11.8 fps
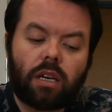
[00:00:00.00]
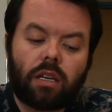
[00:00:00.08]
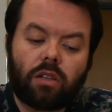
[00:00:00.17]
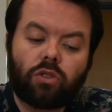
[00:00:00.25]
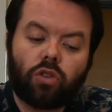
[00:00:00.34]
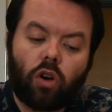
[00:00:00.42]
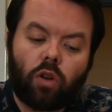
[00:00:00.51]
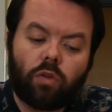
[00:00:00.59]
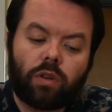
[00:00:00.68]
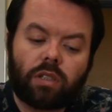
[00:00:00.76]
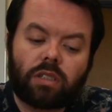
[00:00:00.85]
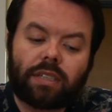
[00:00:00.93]
The
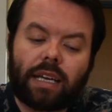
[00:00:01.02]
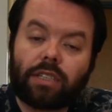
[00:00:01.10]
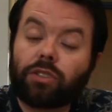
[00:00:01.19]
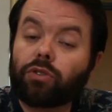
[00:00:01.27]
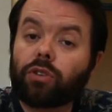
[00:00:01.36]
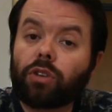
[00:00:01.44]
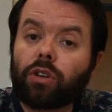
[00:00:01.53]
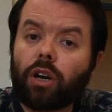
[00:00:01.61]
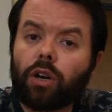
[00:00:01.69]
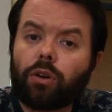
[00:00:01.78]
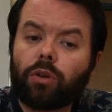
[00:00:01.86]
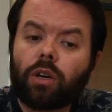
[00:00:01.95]
tolerance says you can
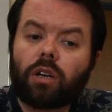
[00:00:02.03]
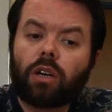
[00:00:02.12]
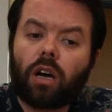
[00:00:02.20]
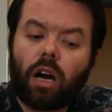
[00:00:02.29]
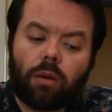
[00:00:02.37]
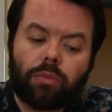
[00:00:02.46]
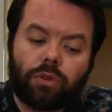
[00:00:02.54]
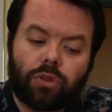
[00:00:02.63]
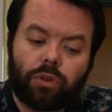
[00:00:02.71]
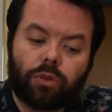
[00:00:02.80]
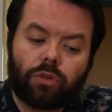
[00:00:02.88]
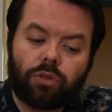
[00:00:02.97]
go up
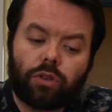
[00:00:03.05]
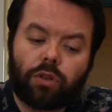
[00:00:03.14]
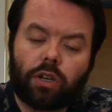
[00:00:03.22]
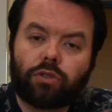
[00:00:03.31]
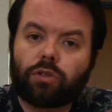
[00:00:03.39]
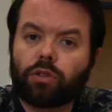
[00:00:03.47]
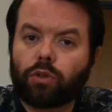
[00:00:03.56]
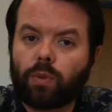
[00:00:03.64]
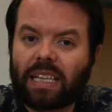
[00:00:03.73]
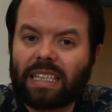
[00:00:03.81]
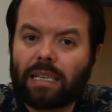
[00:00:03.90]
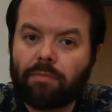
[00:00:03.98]
to
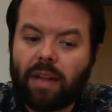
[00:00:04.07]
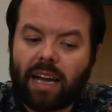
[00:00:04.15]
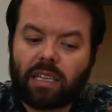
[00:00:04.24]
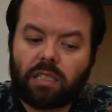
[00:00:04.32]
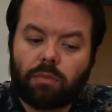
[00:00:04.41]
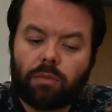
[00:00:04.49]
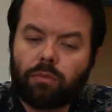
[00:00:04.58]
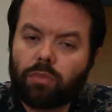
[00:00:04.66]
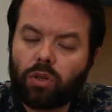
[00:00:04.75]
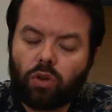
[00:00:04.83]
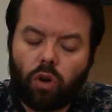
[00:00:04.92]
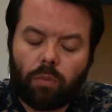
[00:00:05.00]
220 maximum,
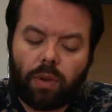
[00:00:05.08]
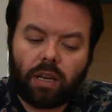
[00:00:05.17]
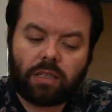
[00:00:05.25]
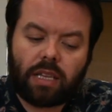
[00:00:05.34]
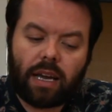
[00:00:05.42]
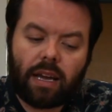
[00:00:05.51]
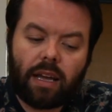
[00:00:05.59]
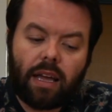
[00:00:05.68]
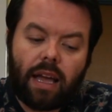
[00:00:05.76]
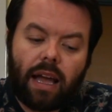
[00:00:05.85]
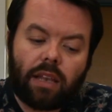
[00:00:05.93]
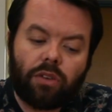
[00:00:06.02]
but not past that,
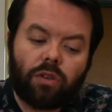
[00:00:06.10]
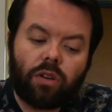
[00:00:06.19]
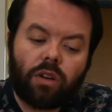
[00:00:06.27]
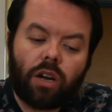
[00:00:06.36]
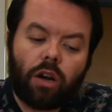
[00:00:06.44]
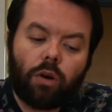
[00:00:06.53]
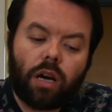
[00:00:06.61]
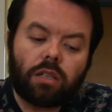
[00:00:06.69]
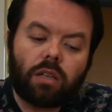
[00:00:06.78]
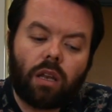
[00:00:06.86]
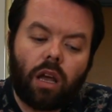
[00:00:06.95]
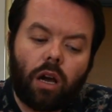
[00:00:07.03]
and you can go
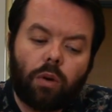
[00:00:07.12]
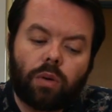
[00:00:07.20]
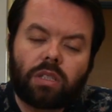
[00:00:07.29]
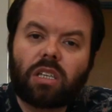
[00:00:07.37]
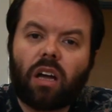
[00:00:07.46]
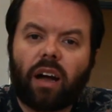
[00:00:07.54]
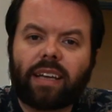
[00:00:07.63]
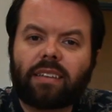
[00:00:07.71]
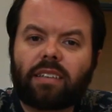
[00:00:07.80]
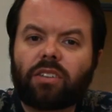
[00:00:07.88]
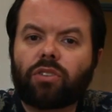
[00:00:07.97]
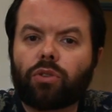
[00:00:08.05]
as low as
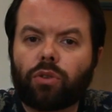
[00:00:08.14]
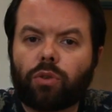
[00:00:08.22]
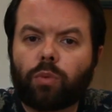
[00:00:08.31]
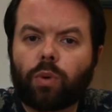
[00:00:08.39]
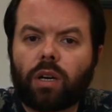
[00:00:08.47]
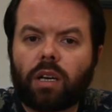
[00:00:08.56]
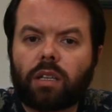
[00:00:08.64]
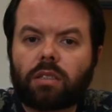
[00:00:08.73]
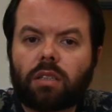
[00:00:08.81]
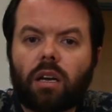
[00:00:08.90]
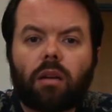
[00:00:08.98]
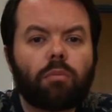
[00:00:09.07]
92
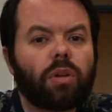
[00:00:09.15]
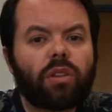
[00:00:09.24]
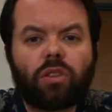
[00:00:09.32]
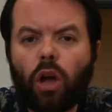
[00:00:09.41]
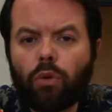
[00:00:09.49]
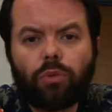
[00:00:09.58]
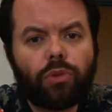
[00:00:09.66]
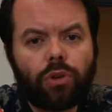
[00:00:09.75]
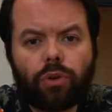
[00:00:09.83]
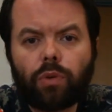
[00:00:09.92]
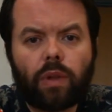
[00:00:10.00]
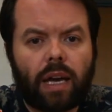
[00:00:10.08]
words. But don't
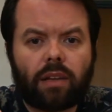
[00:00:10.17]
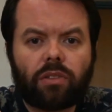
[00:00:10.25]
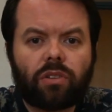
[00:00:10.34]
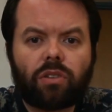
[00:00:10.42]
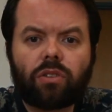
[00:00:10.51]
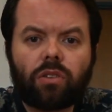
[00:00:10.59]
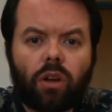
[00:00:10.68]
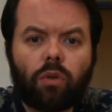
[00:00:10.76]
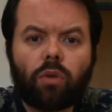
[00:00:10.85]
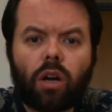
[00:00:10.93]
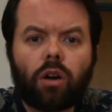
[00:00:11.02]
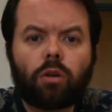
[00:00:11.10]
do that.
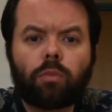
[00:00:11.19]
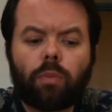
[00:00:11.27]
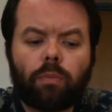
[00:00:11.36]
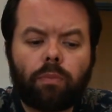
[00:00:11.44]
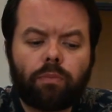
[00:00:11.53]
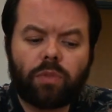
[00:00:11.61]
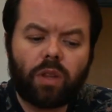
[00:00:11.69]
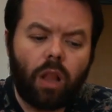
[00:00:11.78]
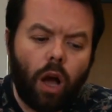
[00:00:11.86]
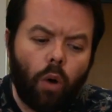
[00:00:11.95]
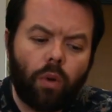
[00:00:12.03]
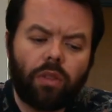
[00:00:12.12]
Don't go
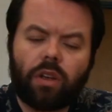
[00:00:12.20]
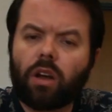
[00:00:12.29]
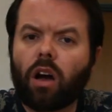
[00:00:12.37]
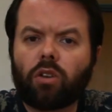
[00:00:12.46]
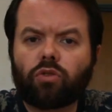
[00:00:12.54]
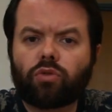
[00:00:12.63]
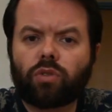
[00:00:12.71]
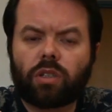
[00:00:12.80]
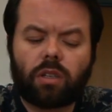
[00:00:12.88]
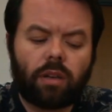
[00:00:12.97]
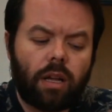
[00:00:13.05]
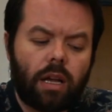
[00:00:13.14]
lower than
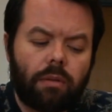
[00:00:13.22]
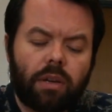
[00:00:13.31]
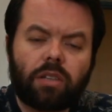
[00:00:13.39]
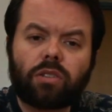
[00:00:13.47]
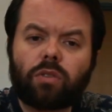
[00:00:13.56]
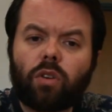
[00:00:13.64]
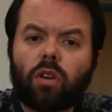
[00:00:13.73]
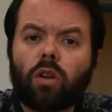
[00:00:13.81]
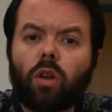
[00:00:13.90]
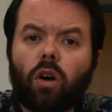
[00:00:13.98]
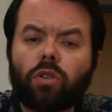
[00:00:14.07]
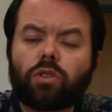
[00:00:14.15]
100, because you've got a
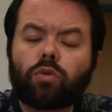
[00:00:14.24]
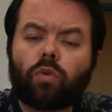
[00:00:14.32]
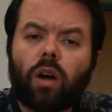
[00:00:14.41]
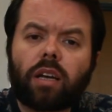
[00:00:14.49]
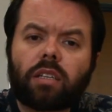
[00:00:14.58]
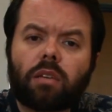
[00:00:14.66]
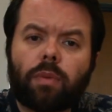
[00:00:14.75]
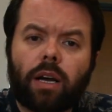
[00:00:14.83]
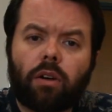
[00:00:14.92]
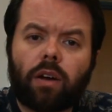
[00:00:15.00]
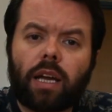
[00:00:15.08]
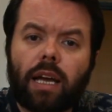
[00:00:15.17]
lot to write
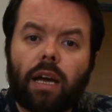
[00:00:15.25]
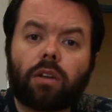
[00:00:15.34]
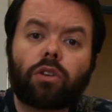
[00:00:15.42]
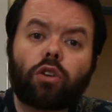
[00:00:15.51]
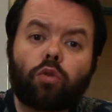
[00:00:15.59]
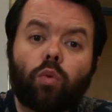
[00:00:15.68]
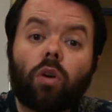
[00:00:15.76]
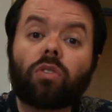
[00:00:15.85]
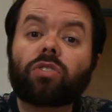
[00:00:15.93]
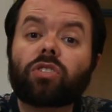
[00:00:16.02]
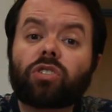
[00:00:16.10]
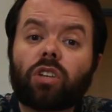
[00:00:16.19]
about here, and you
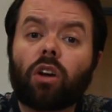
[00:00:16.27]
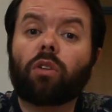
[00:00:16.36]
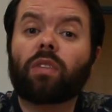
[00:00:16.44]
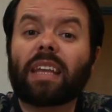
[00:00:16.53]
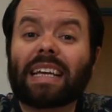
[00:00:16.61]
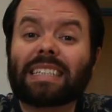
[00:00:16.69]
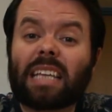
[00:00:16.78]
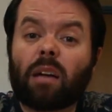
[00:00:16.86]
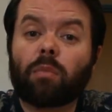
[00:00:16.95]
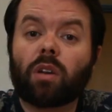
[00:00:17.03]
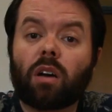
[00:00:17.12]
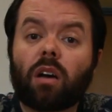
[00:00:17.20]
want to show the
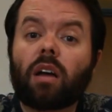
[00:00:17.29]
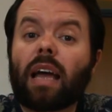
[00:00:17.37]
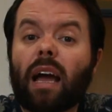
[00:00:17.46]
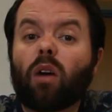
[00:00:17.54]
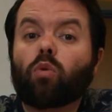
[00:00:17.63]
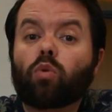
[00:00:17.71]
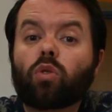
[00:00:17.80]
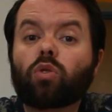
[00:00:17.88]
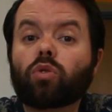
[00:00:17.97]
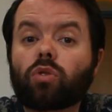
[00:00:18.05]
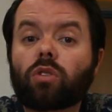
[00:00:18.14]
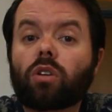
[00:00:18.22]
examiner how
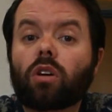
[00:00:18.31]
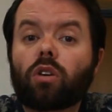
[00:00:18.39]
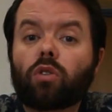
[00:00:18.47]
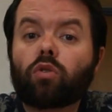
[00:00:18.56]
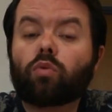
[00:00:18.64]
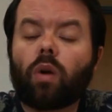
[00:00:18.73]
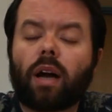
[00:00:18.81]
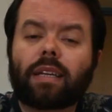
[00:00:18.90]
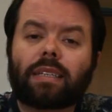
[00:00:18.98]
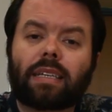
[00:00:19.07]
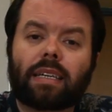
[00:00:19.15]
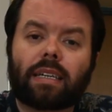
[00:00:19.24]
good your
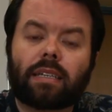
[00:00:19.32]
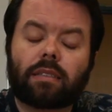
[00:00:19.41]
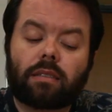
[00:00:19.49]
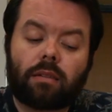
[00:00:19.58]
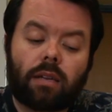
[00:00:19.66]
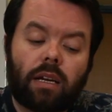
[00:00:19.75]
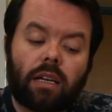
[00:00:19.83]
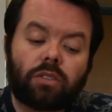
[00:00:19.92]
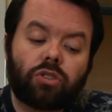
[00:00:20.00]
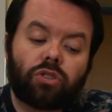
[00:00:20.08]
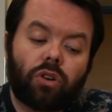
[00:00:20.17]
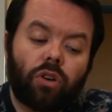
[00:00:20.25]
writing is.
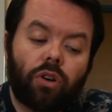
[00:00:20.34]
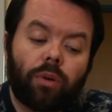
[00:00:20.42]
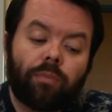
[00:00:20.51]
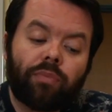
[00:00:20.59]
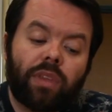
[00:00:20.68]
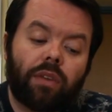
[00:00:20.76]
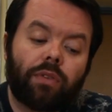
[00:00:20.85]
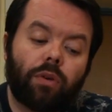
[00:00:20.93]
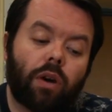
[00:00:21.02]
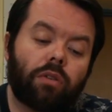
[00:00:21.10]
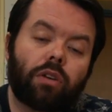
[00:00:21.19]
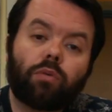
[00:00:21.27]
And sure, if
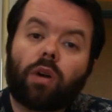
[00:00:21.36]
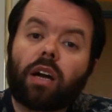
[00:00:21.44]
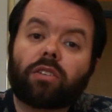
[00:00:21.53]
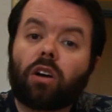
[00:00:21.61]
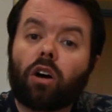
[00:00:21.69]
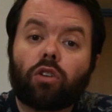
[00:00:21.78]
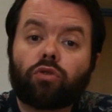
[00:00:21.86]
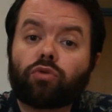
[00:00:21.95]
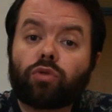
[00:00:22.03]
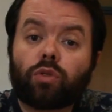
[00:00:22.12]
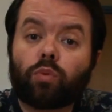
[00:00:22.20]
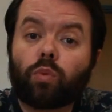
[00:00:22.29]
you only write
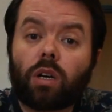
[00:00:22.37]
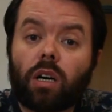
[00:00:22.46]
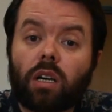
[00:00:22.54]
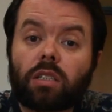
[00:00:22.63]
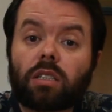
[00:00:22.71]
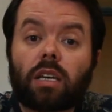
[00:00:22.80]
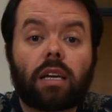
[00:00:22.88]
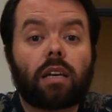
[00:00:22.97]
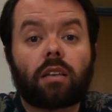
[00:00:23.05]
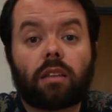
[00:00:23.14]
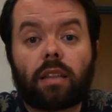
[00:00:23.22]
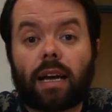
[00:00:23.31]
100 words,
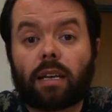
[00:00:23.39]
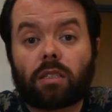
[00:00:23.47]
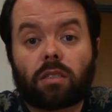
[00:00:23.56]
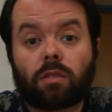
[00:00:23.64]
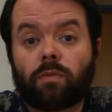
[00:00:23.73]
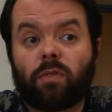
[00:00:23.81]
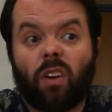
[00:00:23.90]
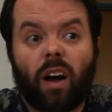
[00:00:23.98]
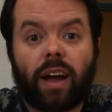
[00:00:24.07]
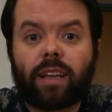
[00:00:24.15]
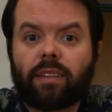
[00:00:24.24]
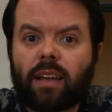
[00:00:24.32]
that's
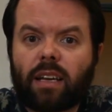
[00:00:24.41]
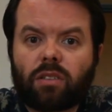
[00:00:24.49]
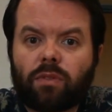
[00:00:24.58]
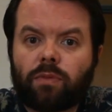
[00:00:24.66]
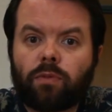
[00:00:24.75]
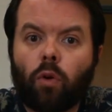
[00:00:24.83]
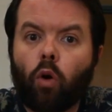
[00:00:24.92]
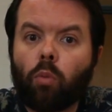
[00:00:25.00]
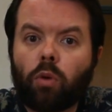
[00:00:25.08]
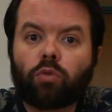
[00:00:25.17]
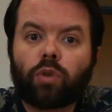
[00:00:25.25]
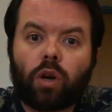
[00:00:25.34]
fine, that's a
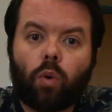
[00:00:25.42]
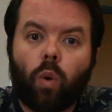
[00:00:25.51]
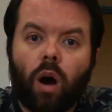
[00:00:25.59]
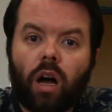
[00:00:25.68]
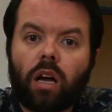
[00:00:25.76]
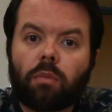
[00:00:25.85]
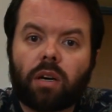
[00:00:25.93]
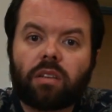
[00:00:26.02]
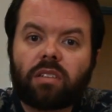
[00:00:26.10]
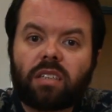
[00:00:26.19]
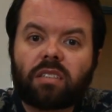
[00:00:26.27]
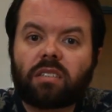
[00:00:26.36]
formal
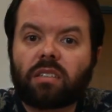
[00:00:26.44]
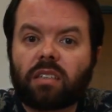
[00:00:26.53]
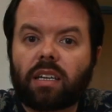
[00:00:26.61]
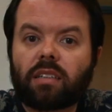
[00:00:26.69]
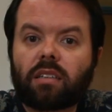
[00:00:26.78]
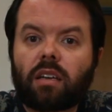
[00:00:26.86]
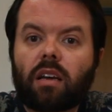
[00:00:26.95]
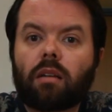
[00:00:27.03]
requirement, isn't it?